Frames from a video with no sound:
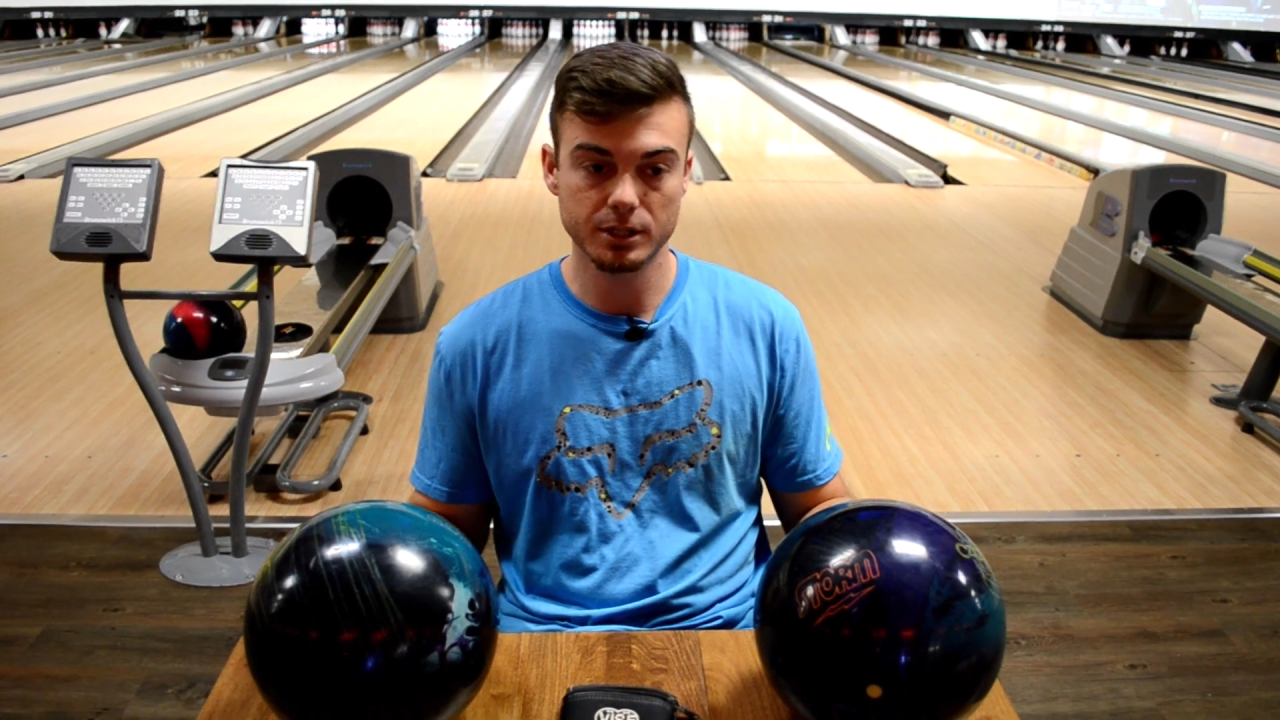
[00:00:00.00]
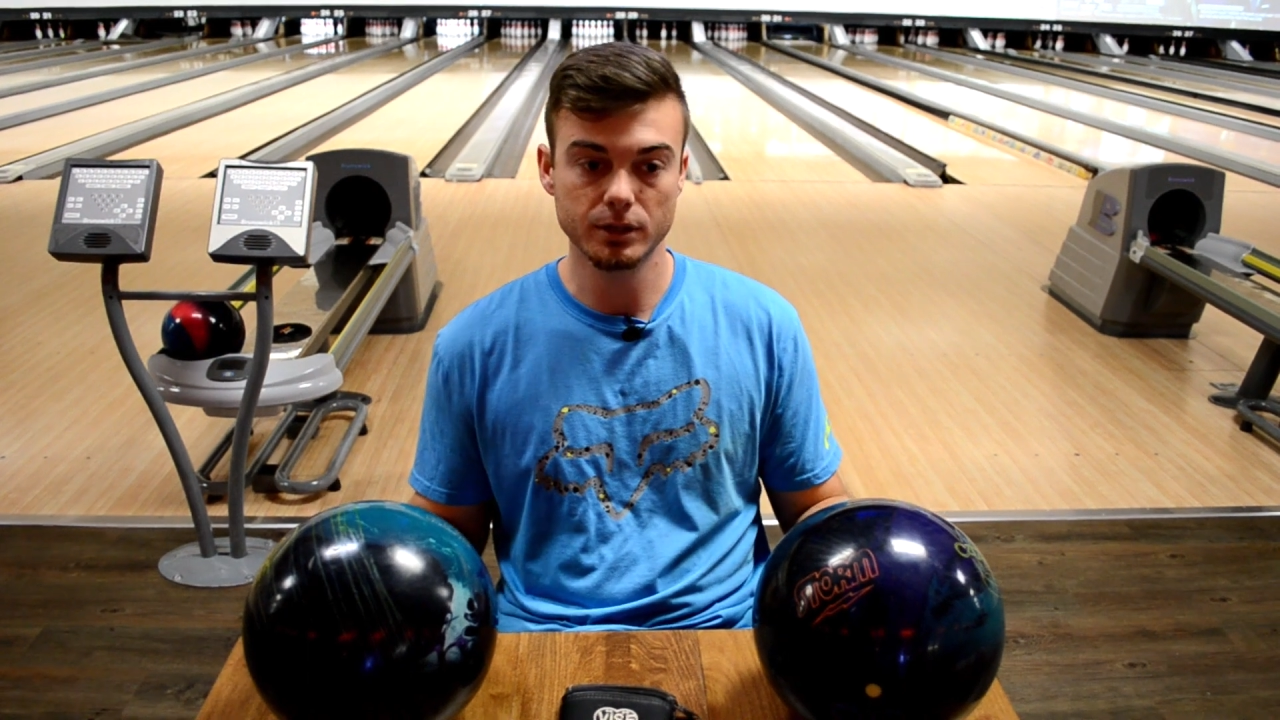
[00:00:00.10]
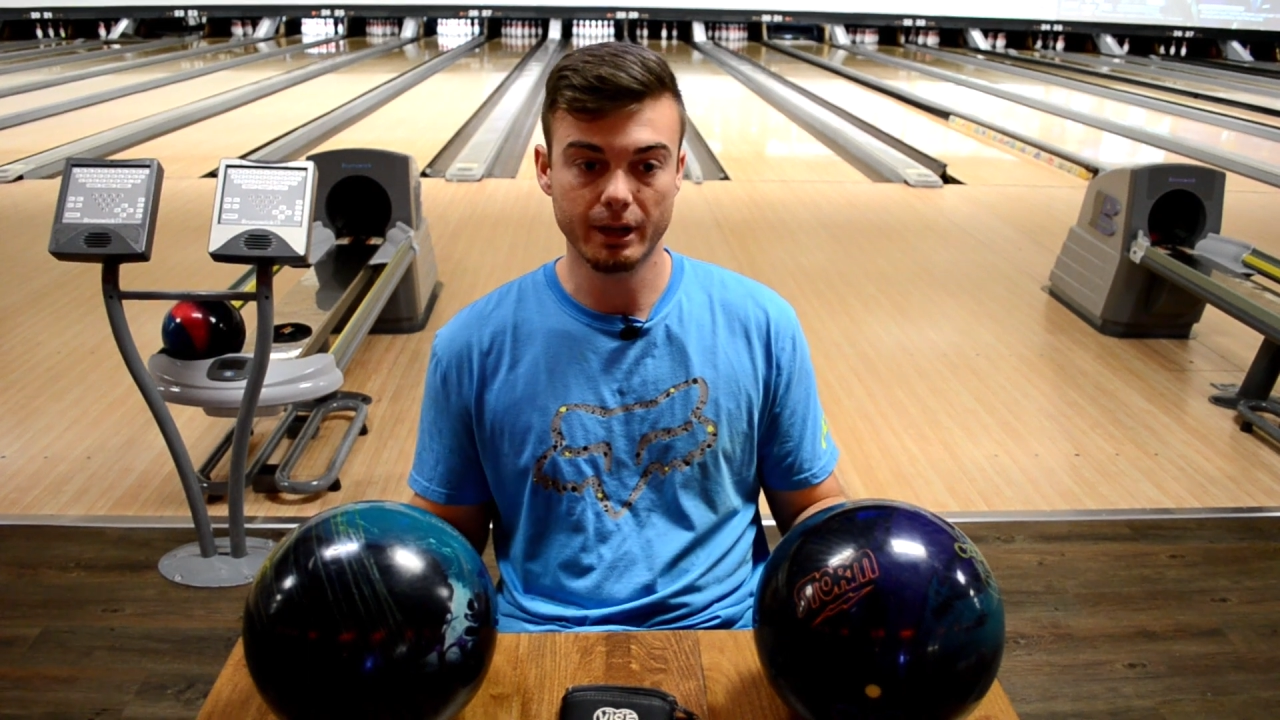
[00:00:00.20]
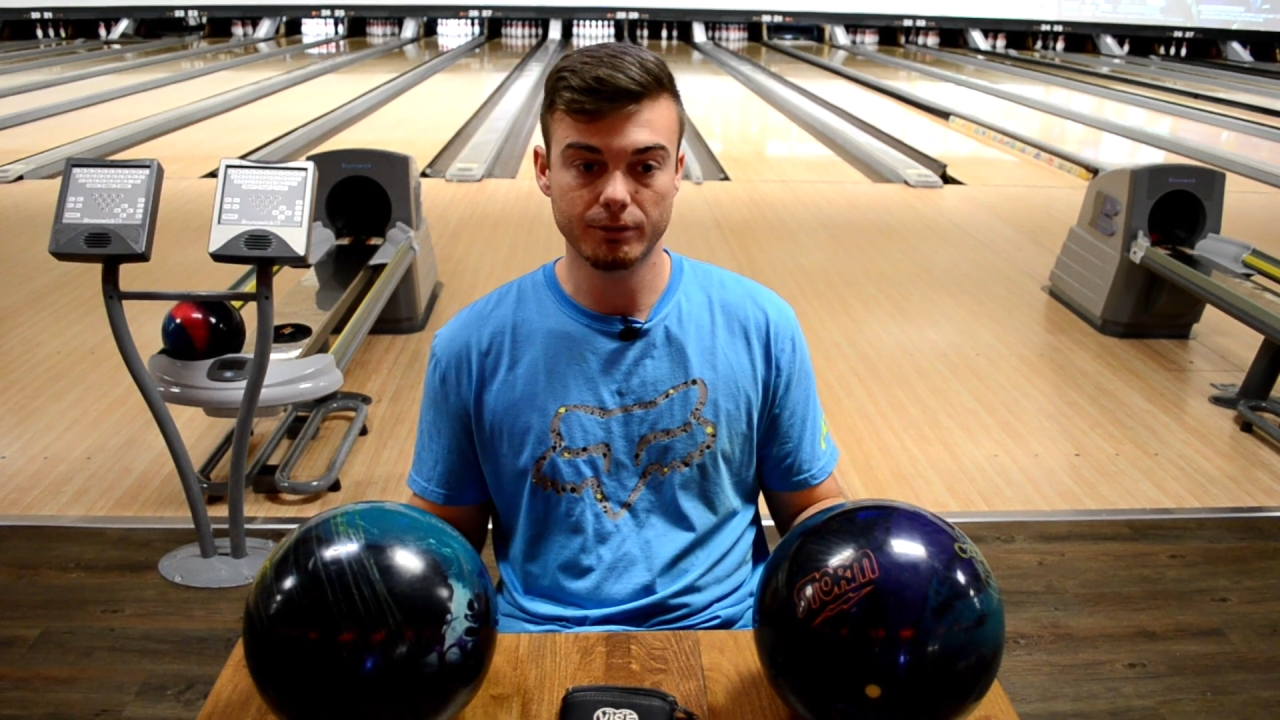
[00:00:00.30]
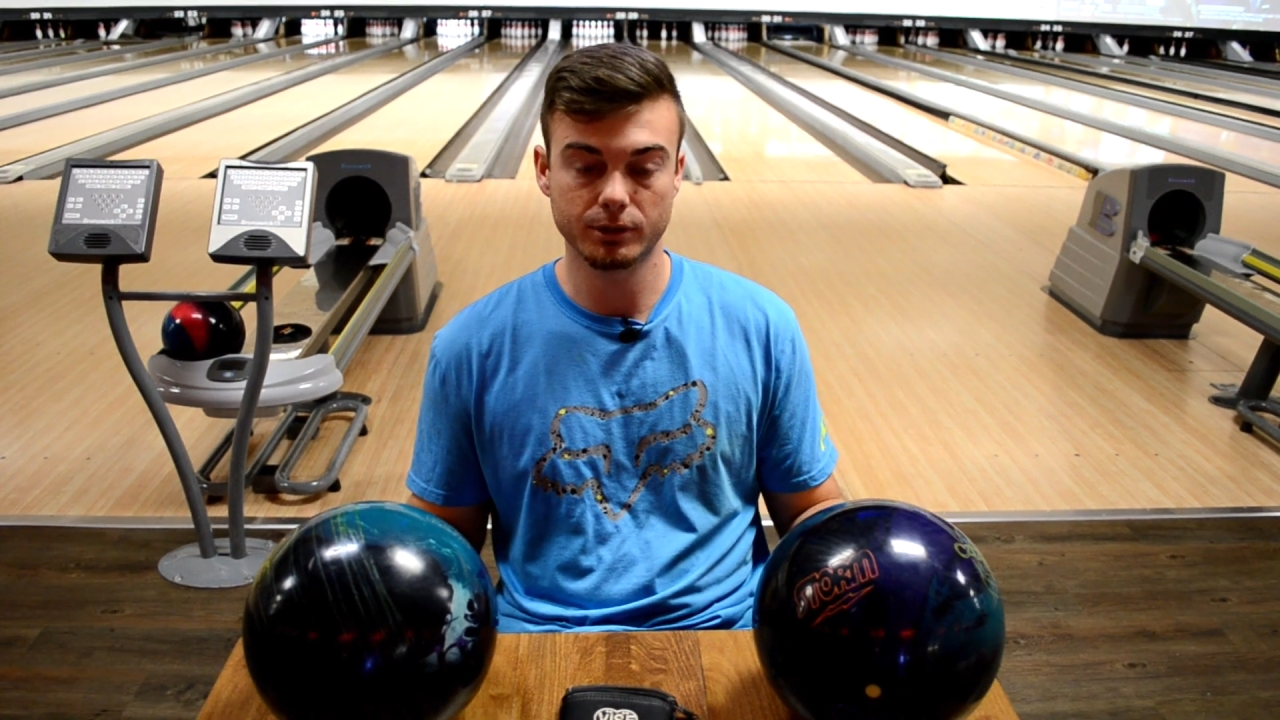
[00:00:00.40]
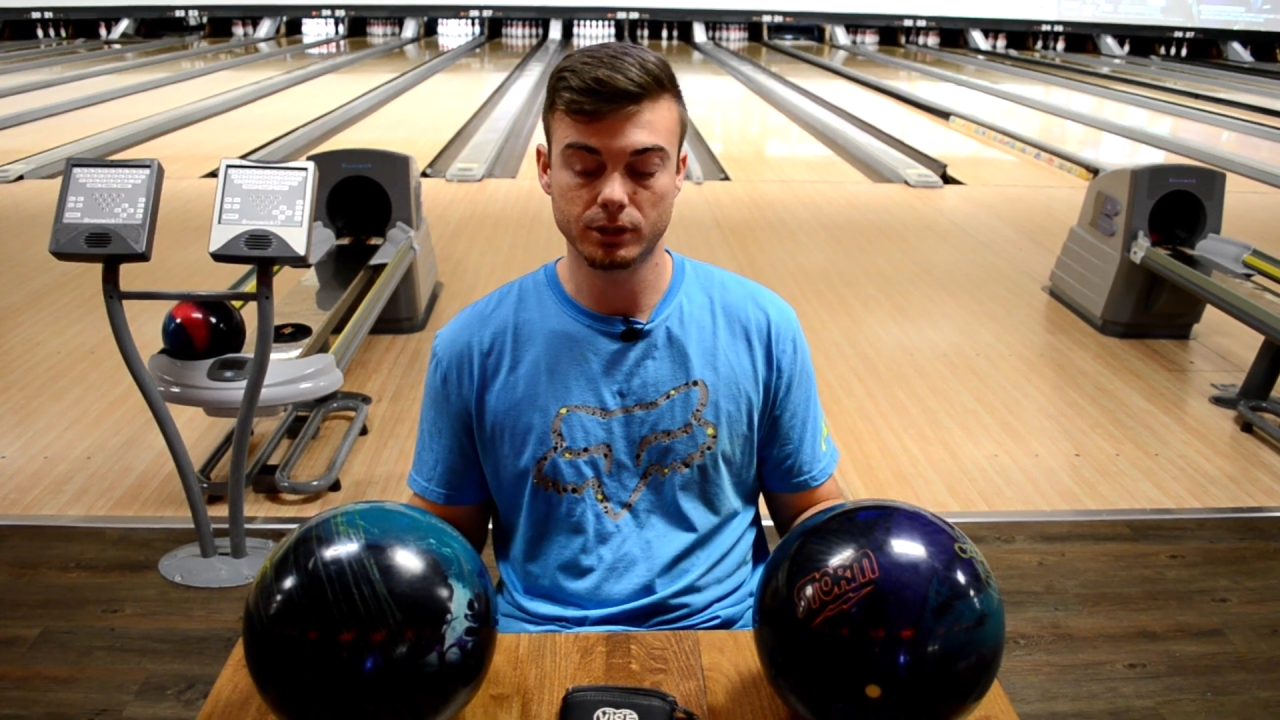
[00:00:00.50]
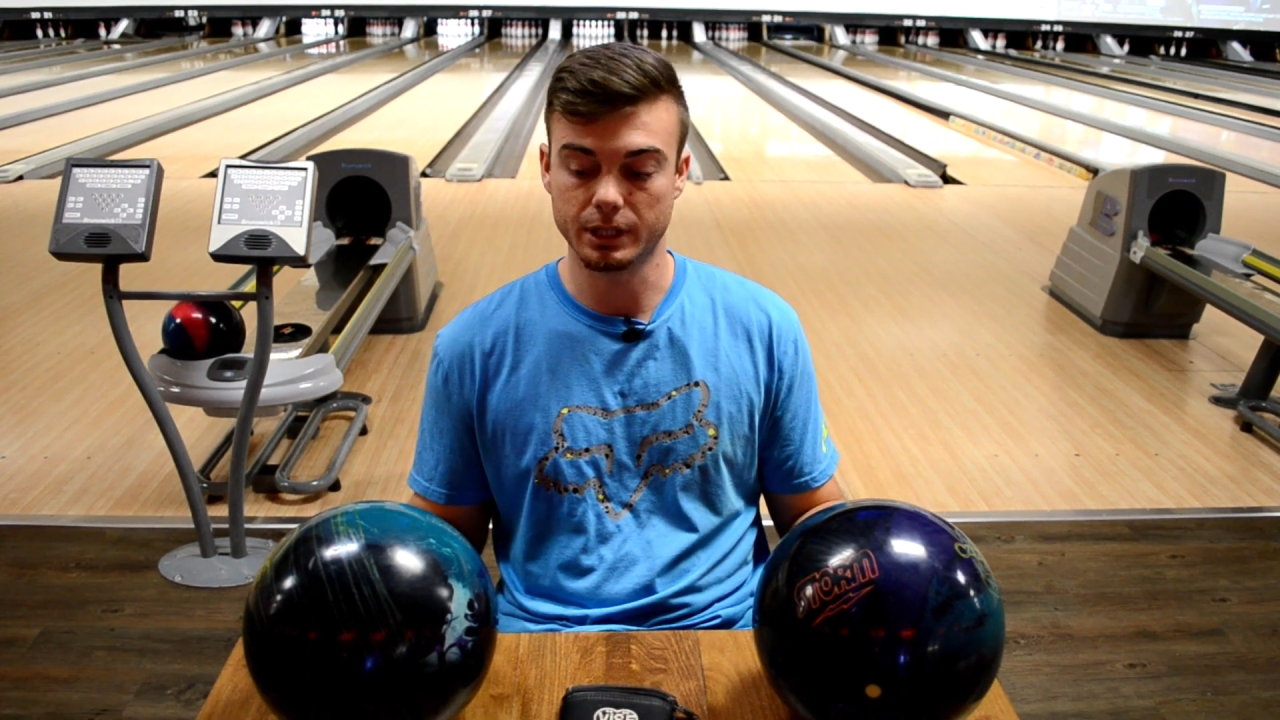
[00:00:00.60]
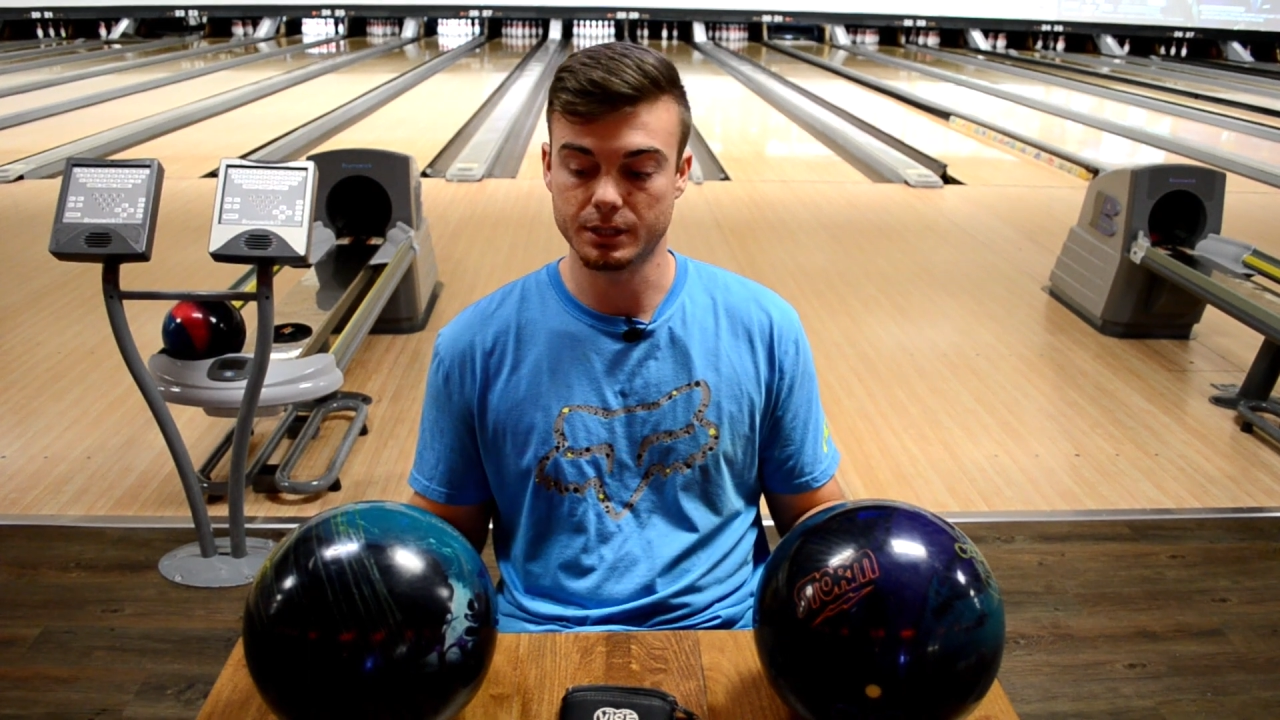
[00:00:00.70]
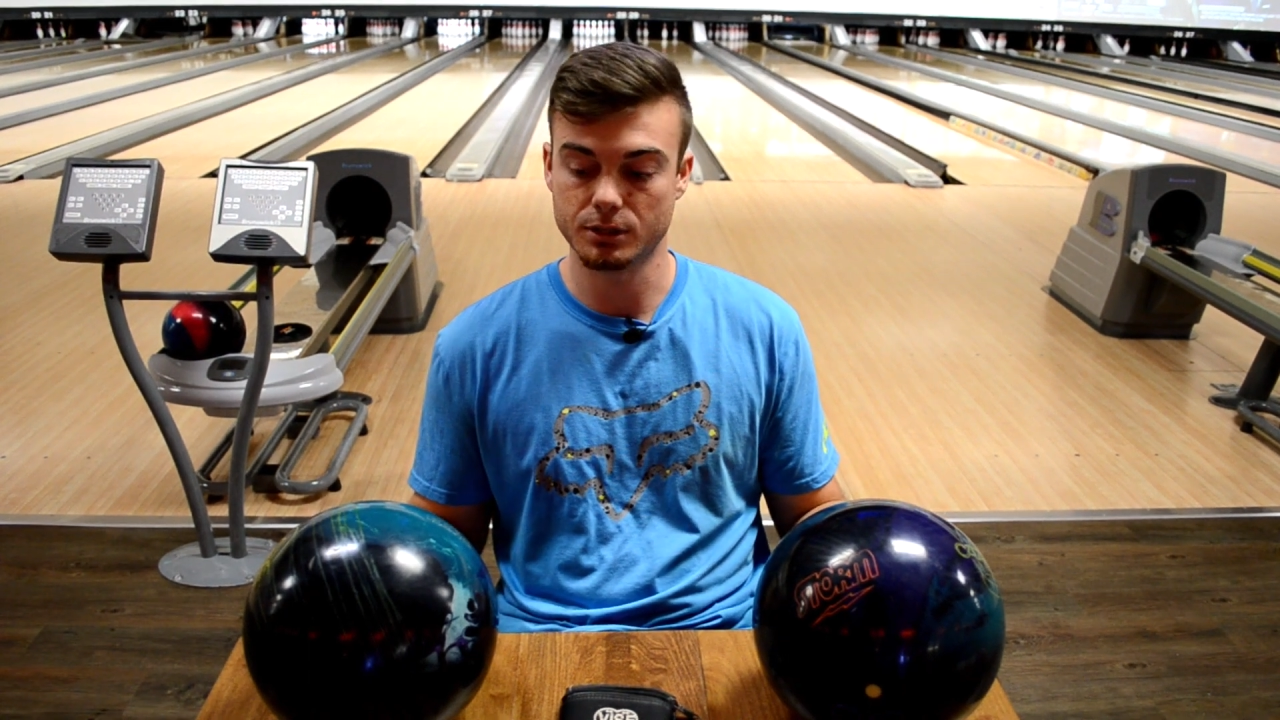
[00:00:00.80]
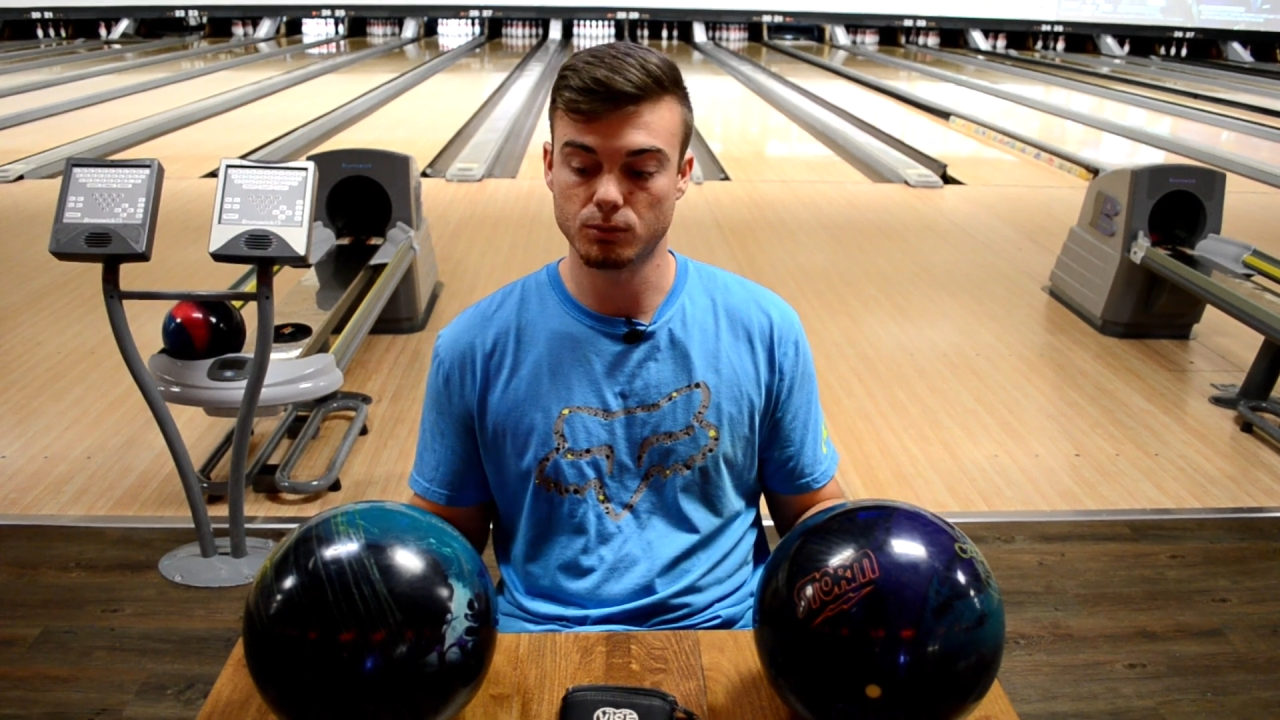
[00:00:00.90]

two alpha cruxes,